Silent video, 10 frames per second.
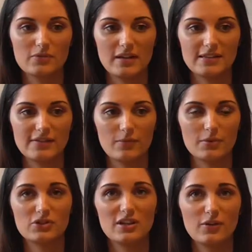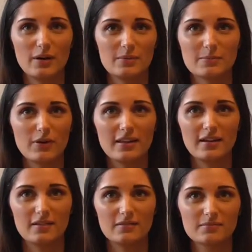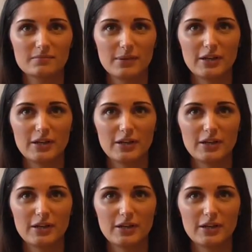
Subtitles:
it was really different, but she thought it was brilliant,